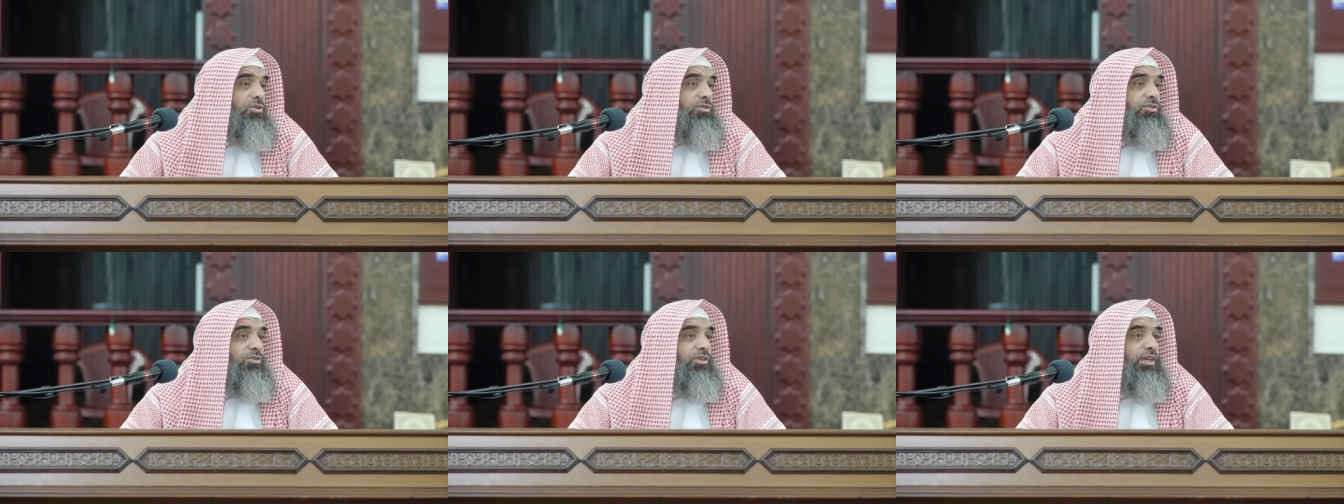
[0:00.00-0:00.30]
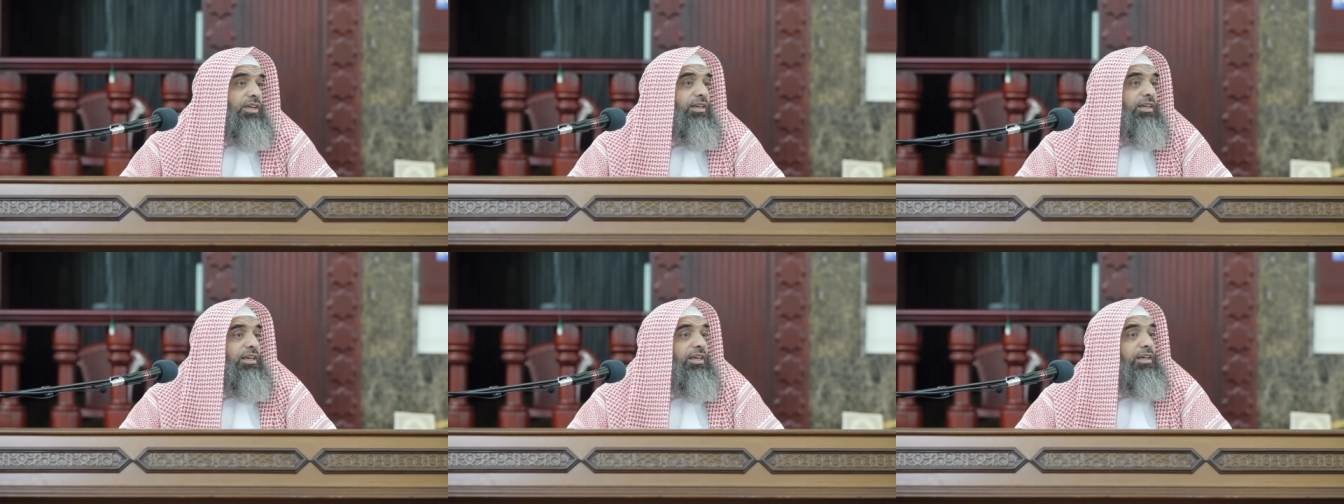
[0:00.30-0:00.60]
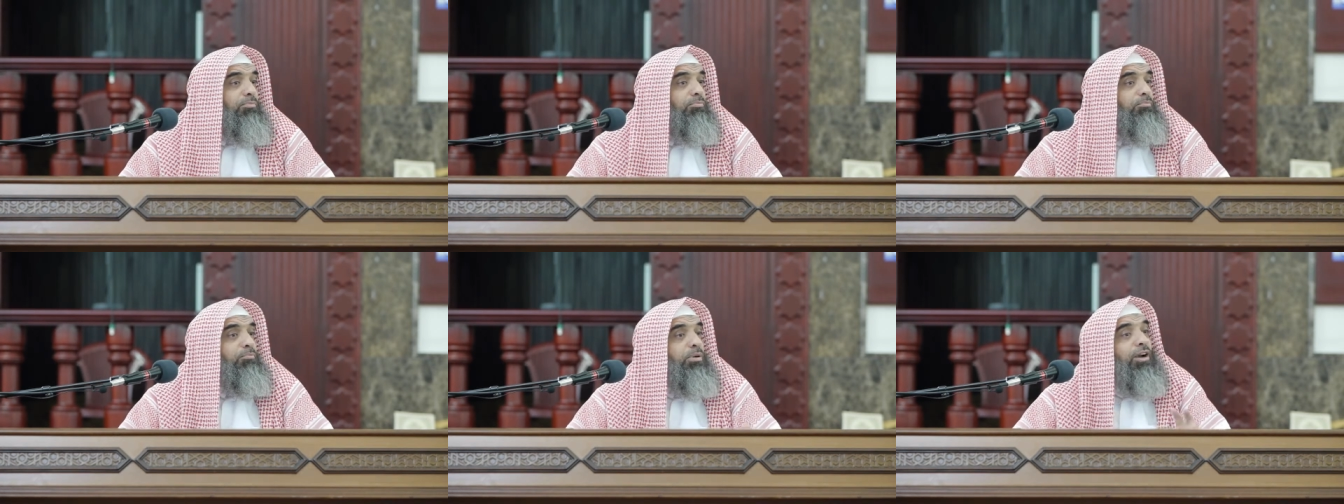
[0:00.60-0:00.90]
or they
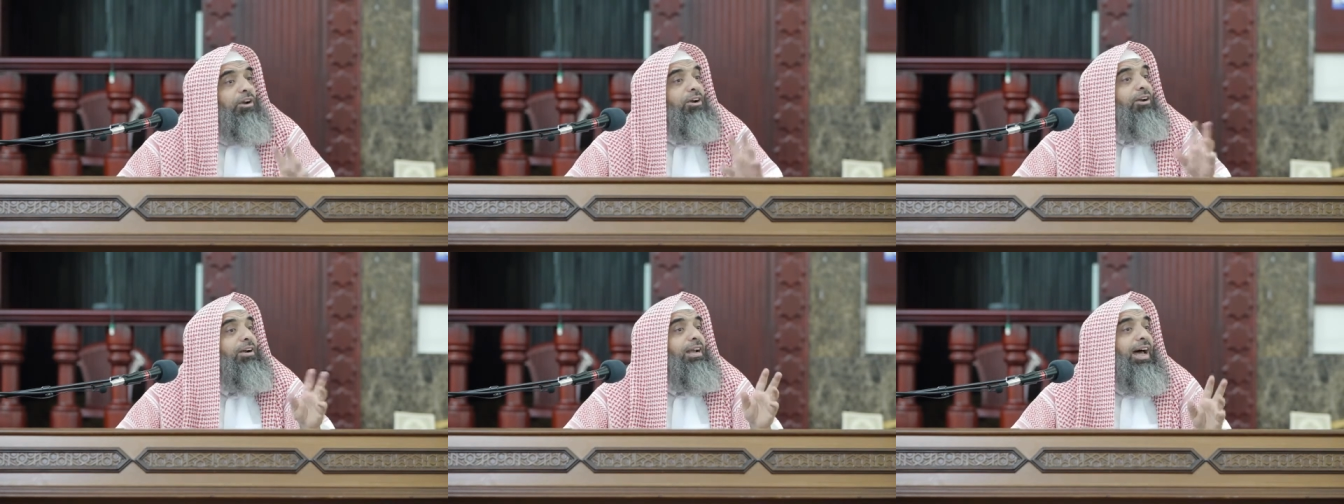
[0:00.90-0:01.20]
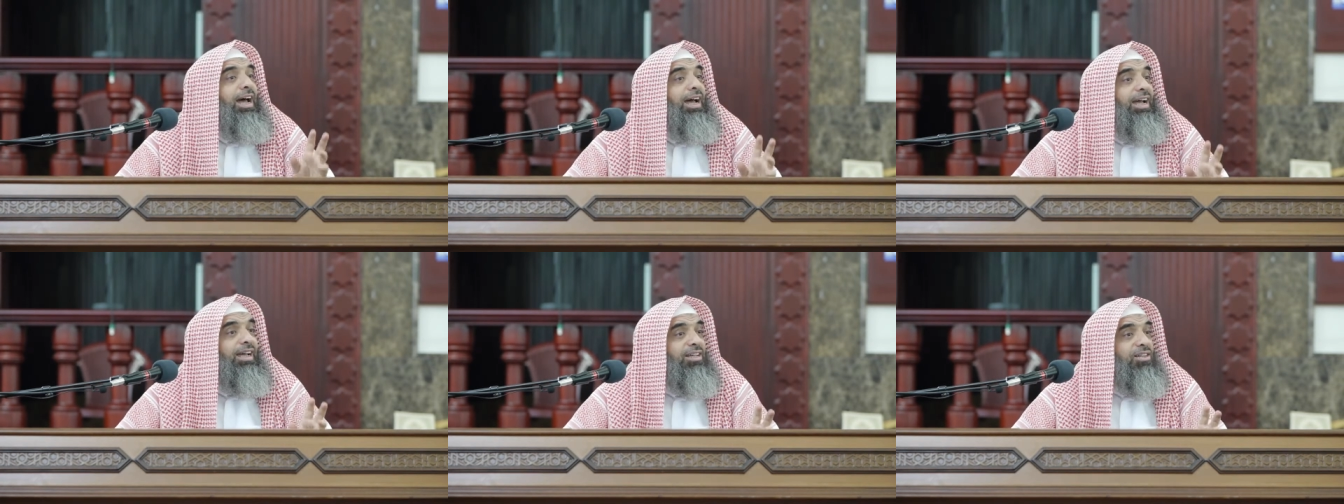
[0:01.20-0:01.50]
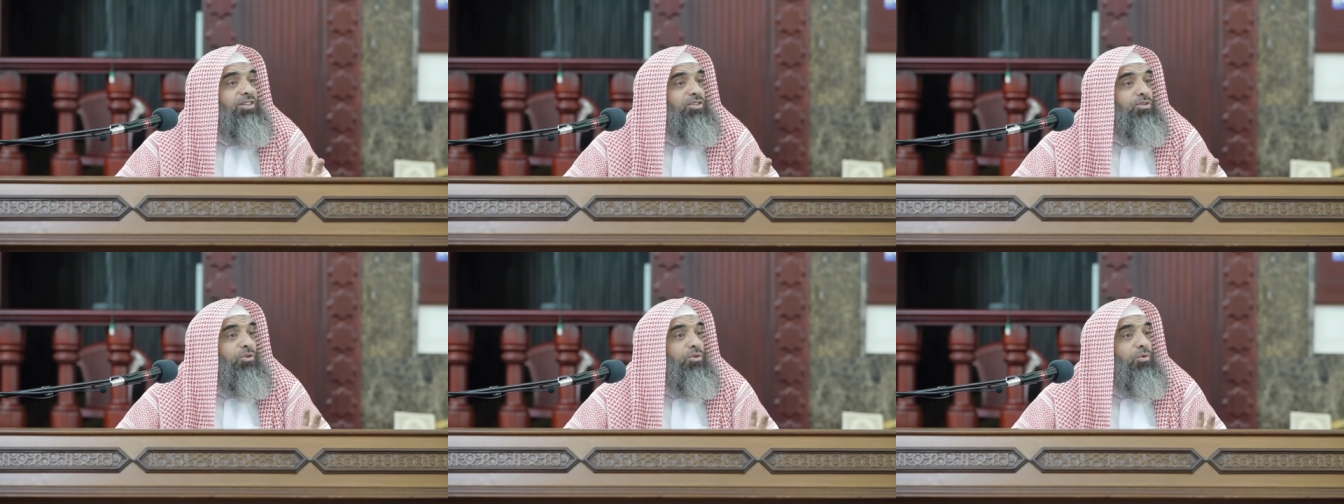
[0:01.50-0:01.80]
get
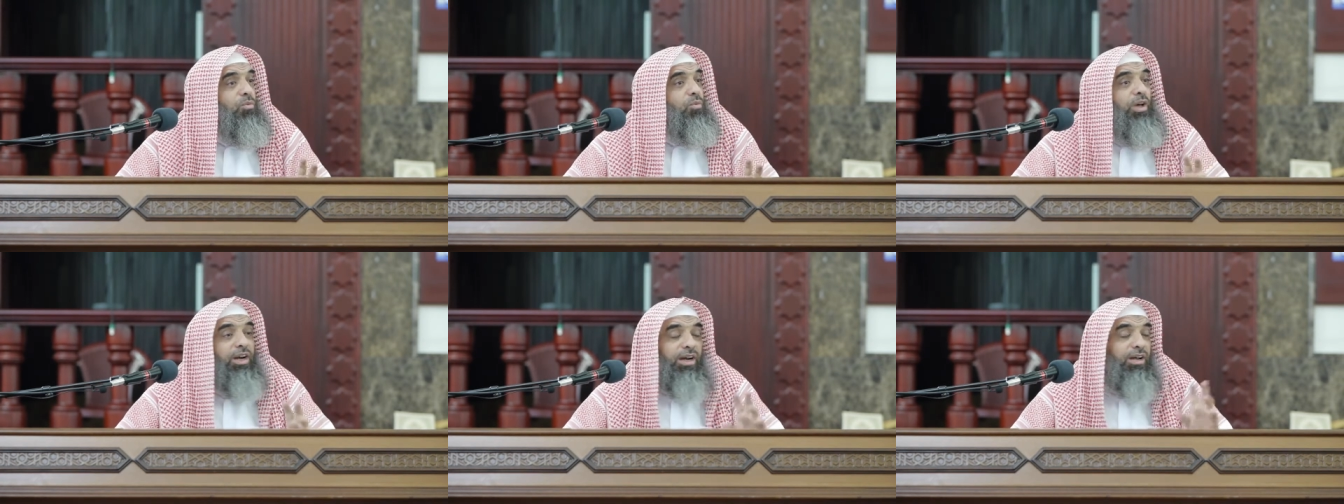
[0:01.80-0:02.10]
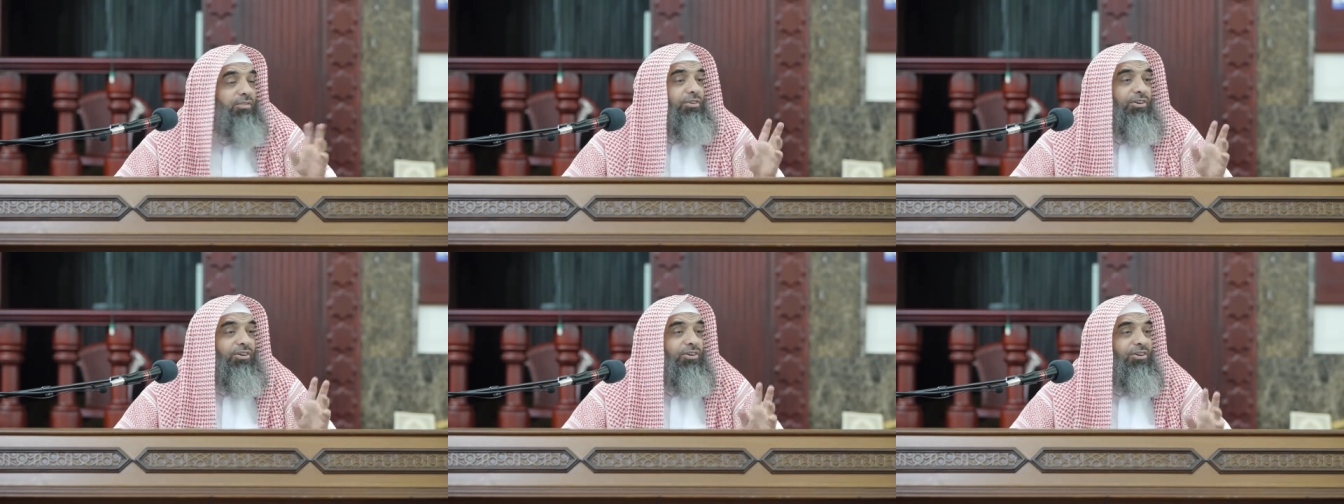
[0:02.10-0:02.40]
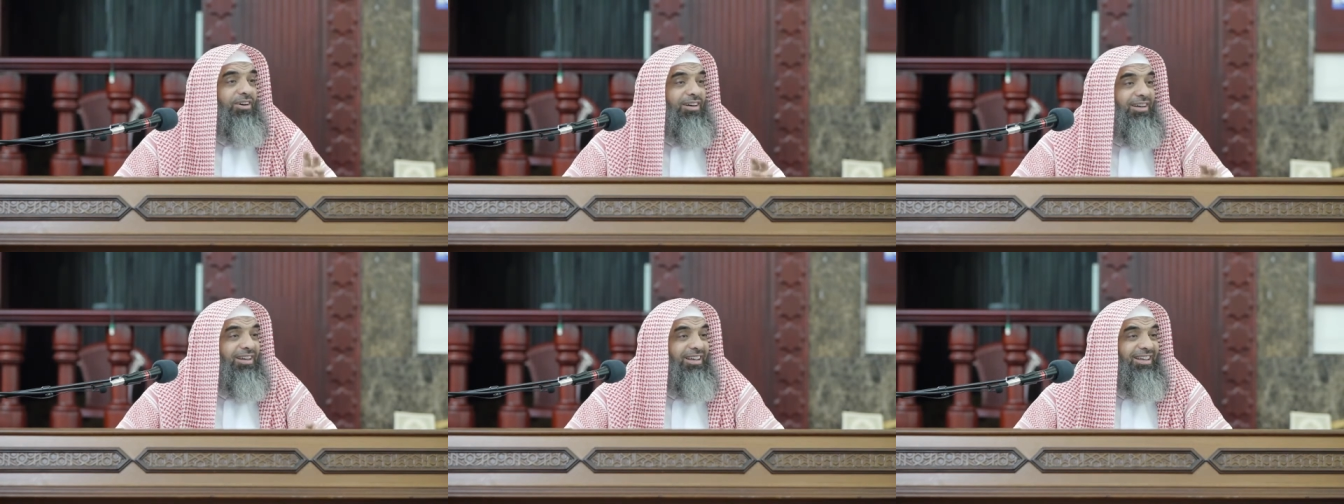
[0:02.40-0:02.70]
paralyzed or
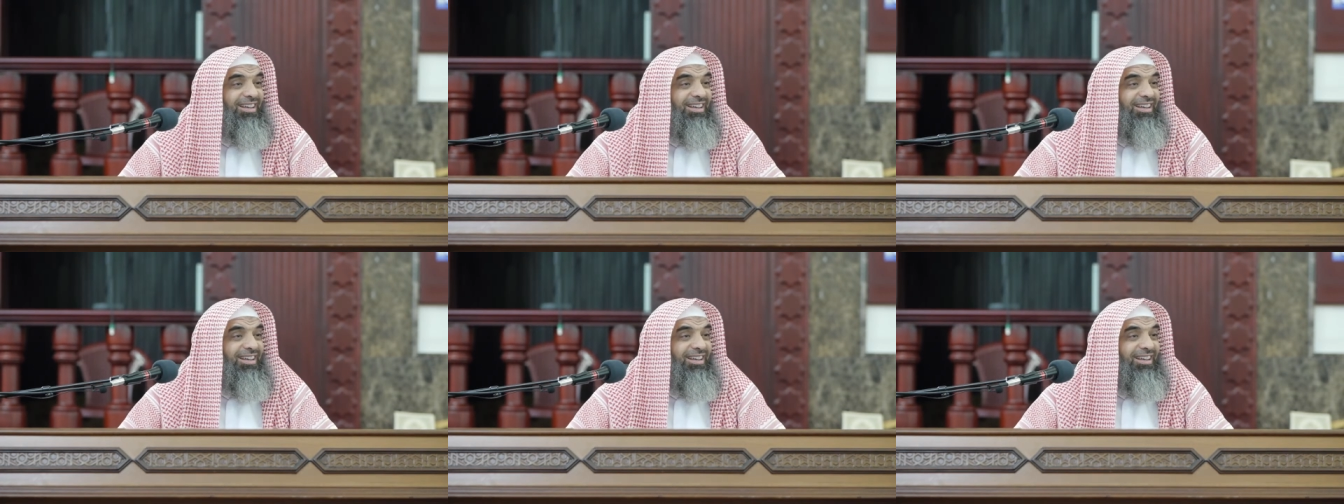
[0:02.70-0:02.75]
whatever.